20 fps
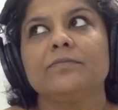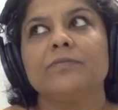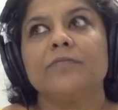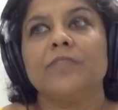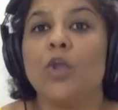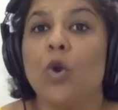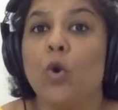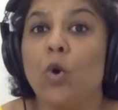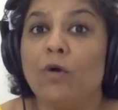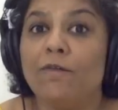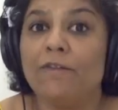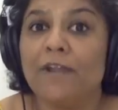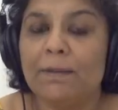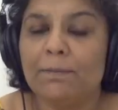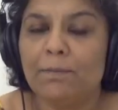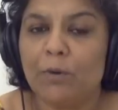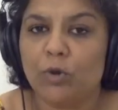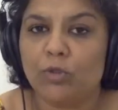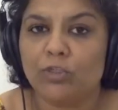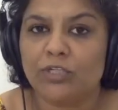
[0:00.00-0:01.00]
The Oval
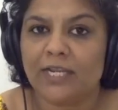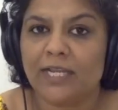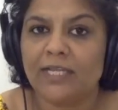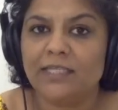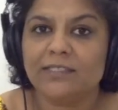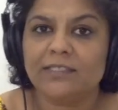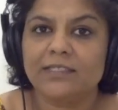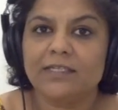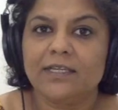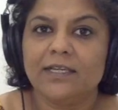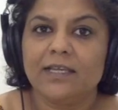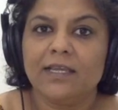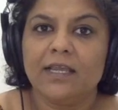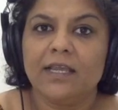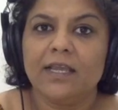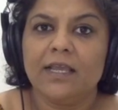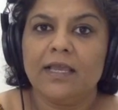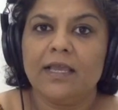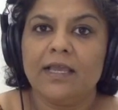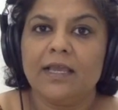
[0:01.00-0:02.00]
Portrait,
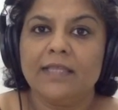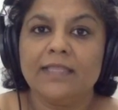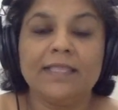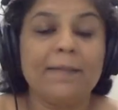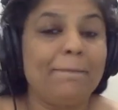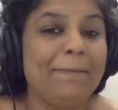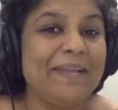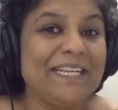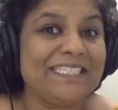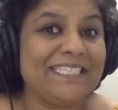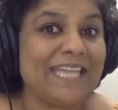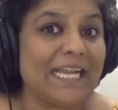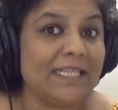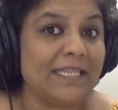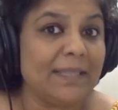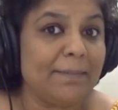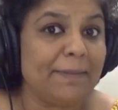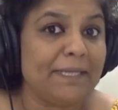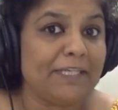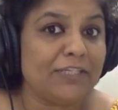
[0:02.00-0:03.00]
The Pit
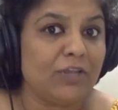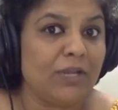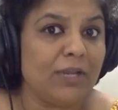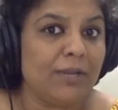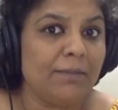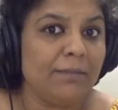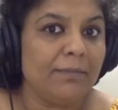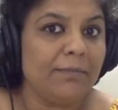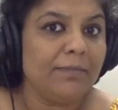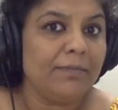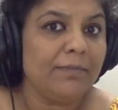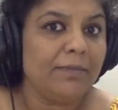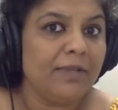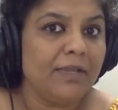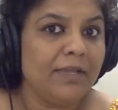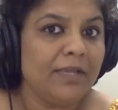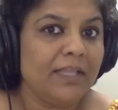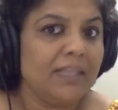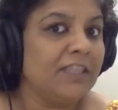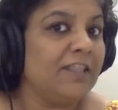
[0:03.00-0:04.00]
and the Pendulum,
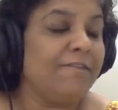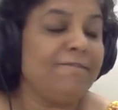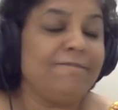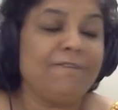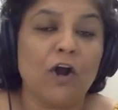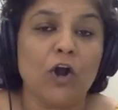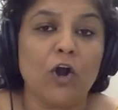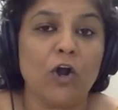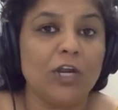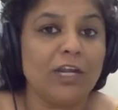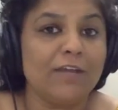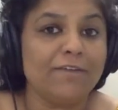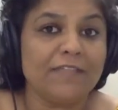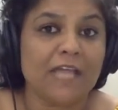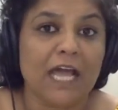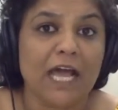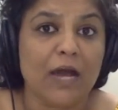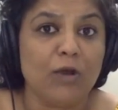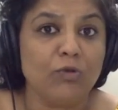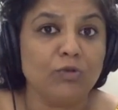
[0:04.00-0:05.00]
The Fall of
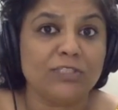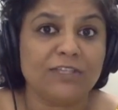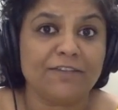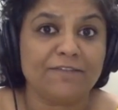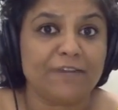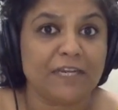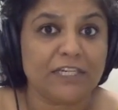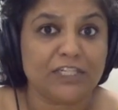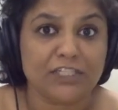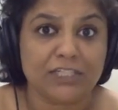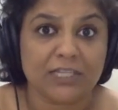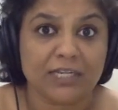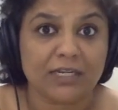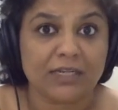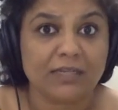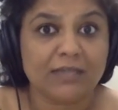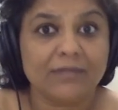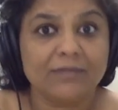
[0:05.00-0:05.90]
the House of Usher,